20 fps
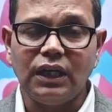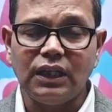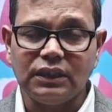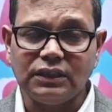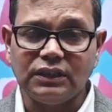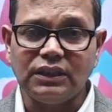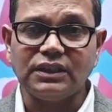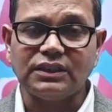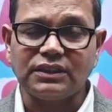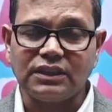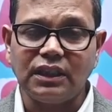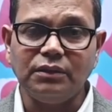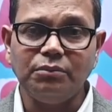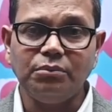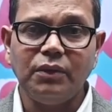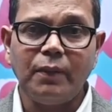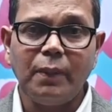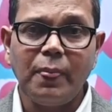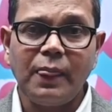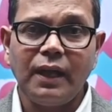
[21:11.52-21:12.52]
this time.
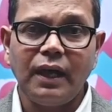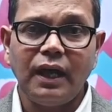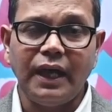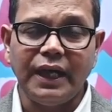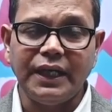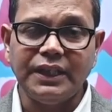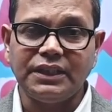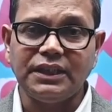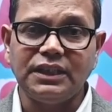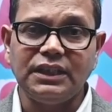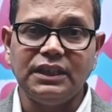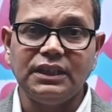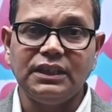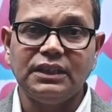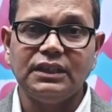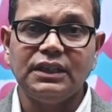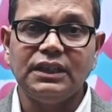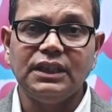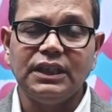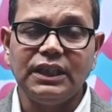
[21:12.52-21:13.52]
IIT
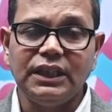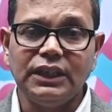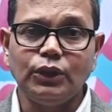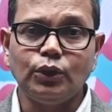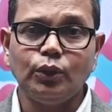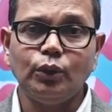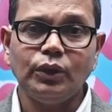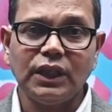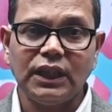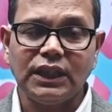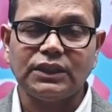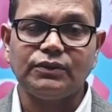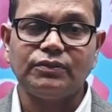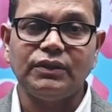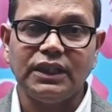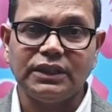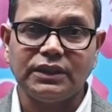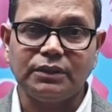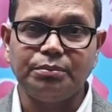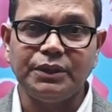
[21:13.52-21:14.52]
Indore as
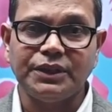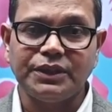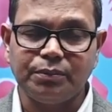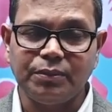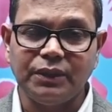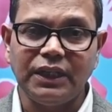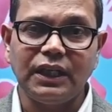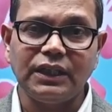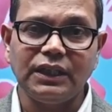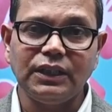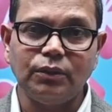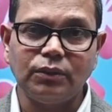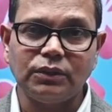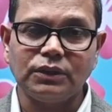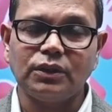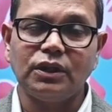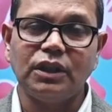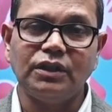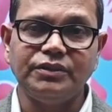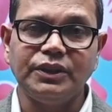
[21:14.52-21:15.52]
well as B.Planning
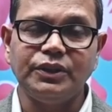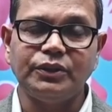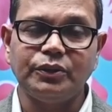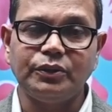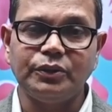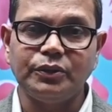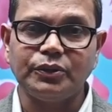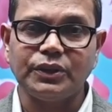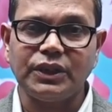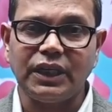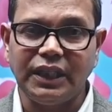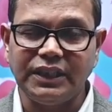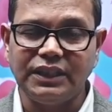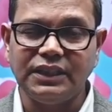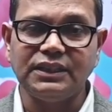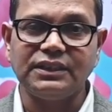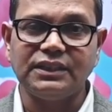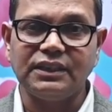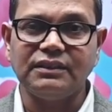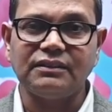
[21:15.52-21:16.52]
also have introduced
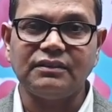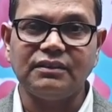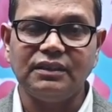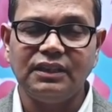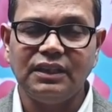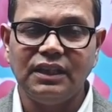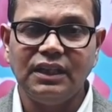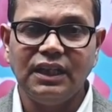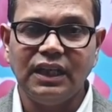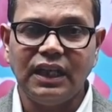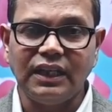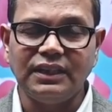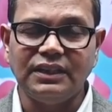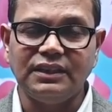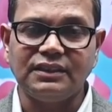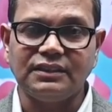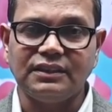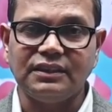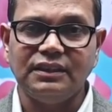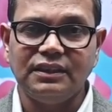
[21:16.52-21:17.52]
ID Center,
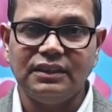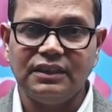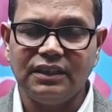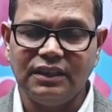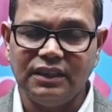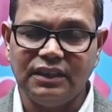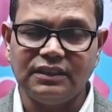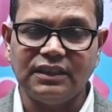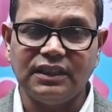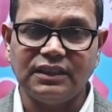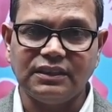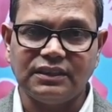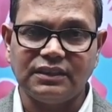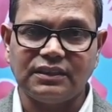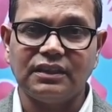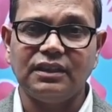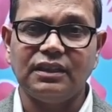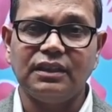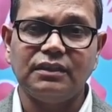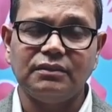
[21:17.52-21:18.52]
IDC, that
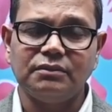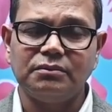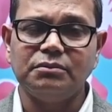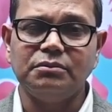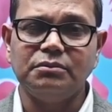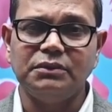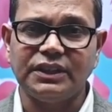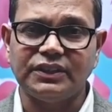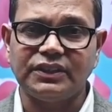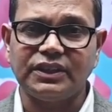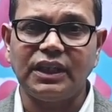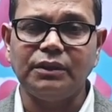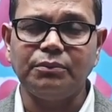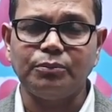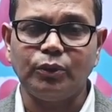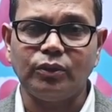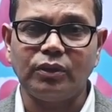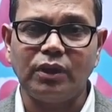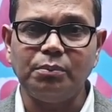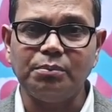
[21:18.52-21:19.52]
is a design
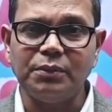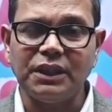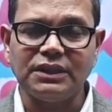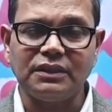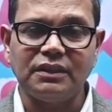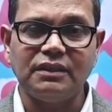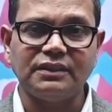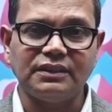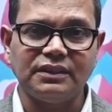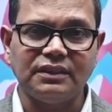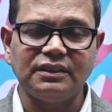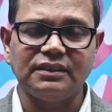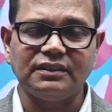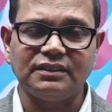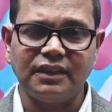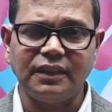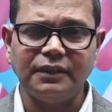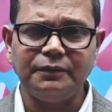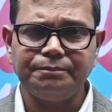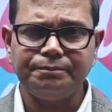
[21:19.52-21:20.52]
program, bachelor's in
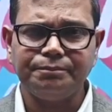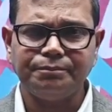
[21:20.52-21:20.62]
design.